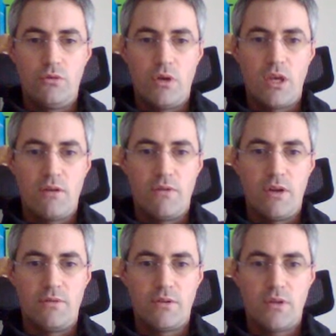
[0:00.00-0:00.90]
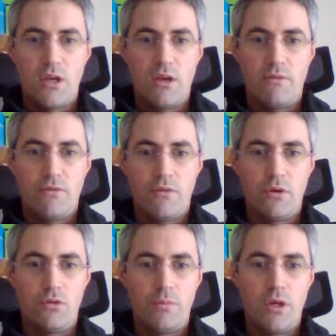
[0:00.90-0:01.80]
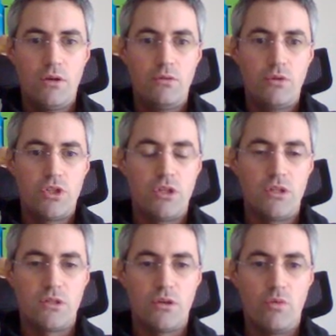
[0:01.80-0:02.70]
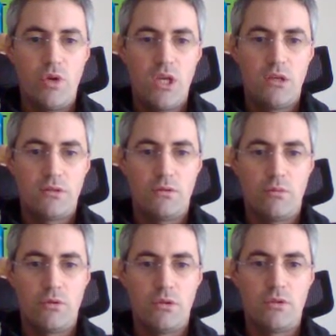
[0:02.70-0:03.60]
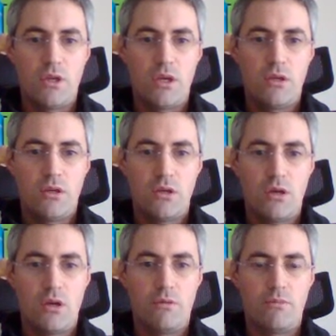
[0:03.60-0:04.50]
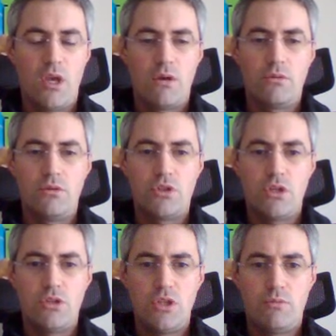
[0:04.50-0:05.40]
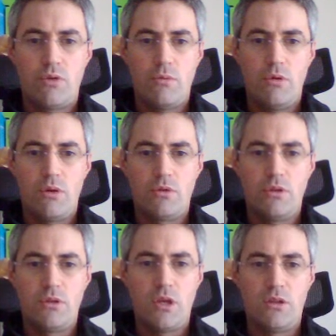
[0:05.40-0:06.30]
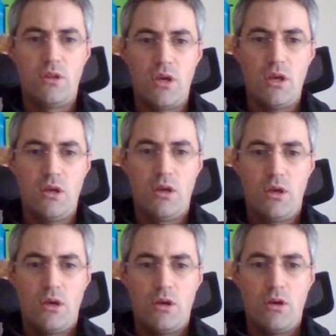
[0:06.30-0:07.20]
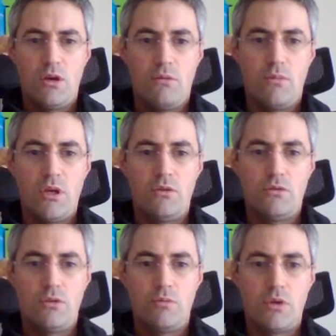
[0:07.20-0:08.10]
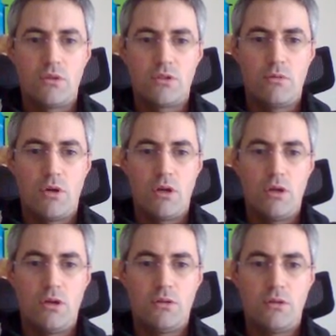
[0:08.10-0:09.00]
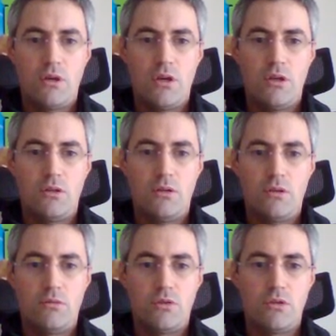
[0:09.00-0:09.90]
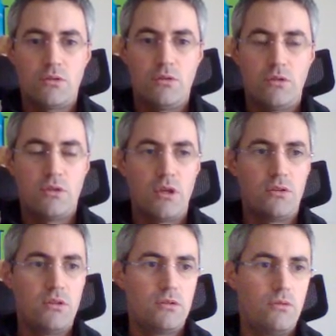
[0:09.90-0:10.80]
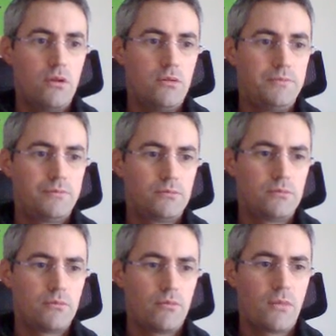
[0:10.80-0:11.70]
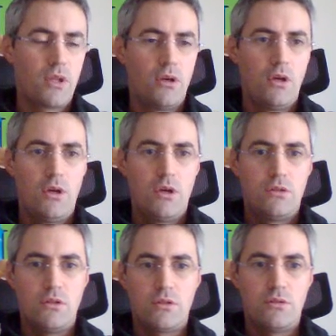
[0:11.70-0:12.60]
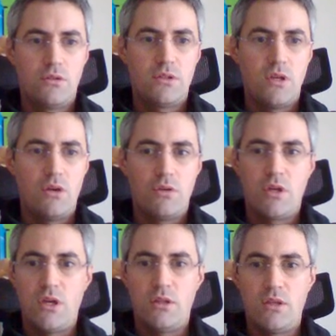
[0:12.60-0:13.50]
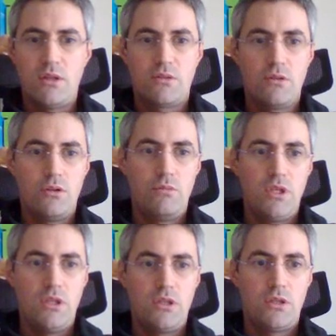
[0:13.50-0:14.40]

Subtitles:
do I have left? I have the period, which is a week. So I'm going to take, to change it, probably I'm going to take day, my YouTube custom alert, and I'm just going to take this one. Just going to say, okay, that's going to be